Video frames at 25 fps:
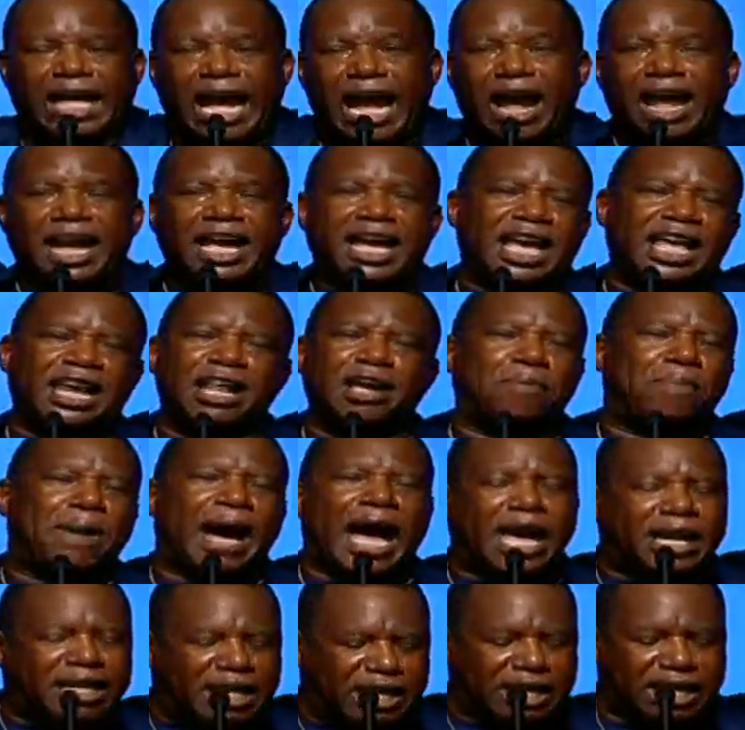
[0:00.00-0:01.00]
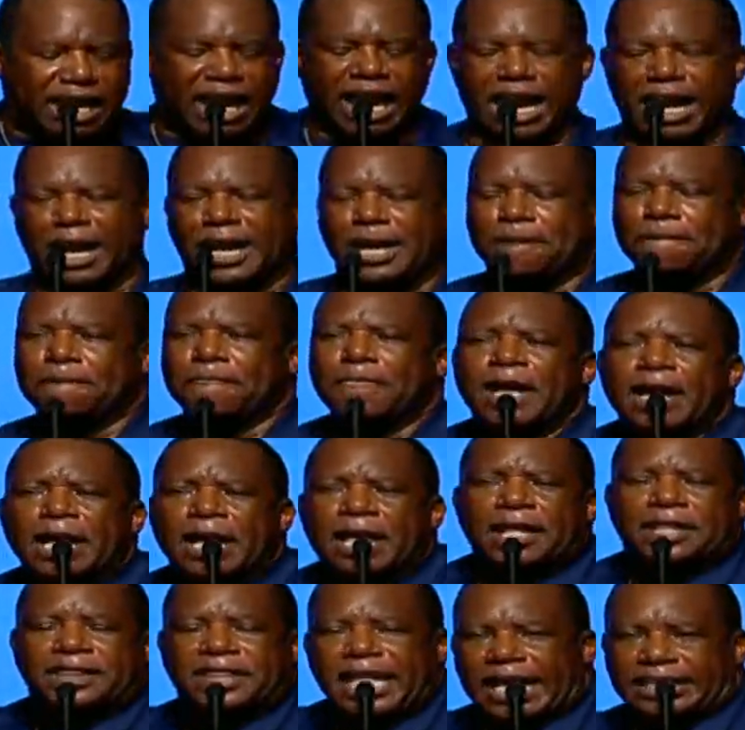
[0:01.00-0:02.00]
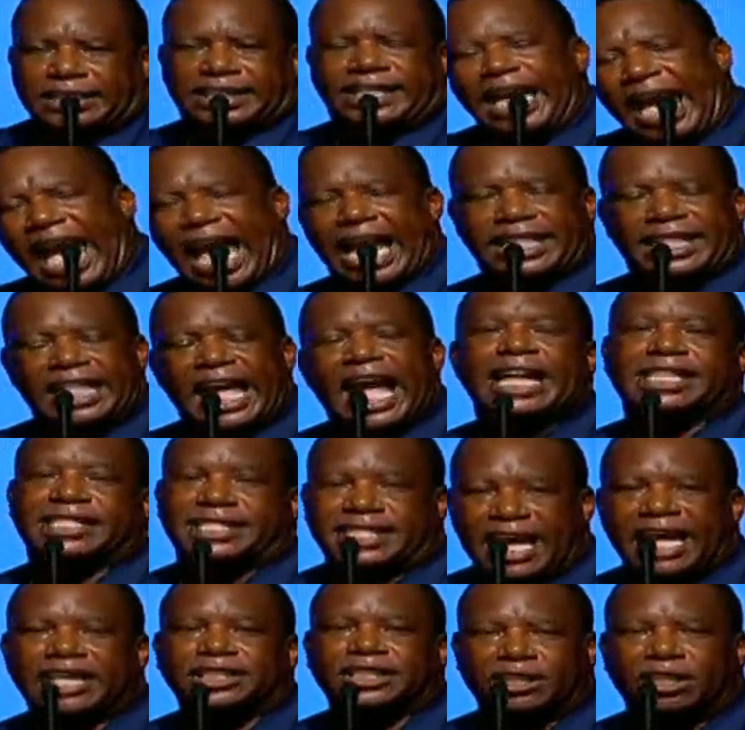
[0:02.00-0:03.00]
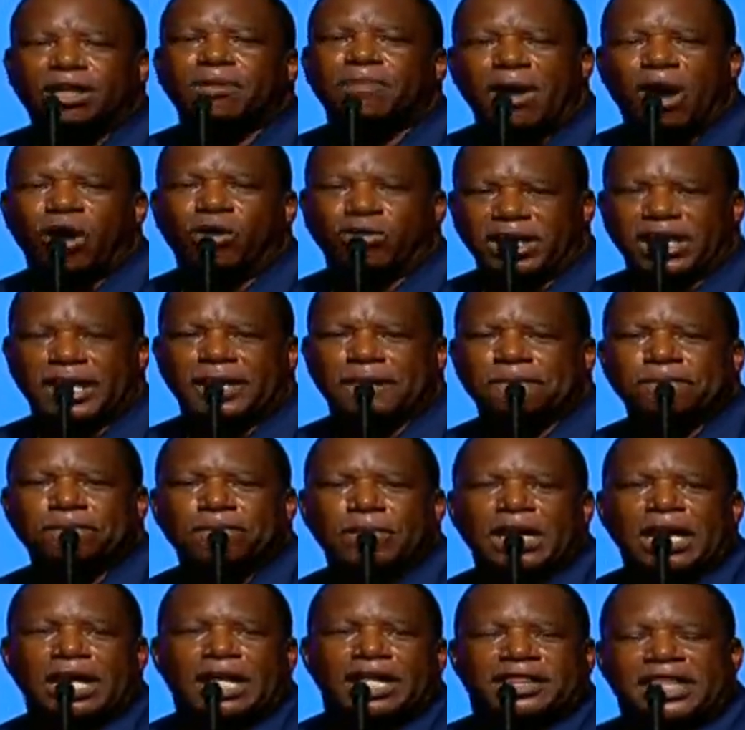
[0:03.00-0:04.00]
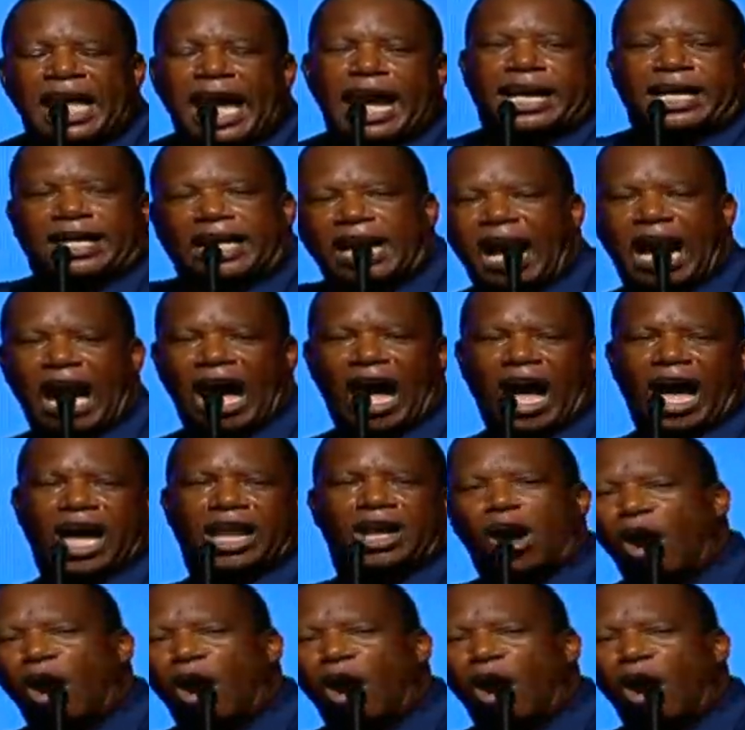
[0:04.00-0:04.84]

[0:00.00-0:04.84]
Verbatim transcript: there anybody here that's got that testimony that God